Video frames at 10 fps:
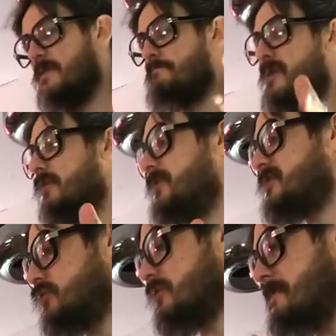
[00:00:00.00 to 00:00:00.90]
you build the
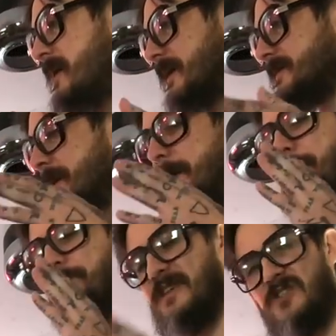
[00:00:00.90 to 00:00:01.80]
two gimmicks
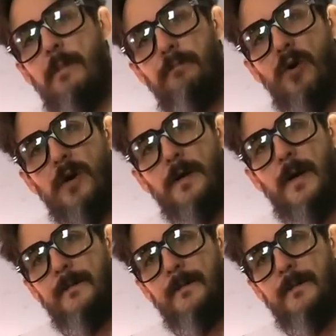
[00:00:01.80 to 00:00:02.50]
separate,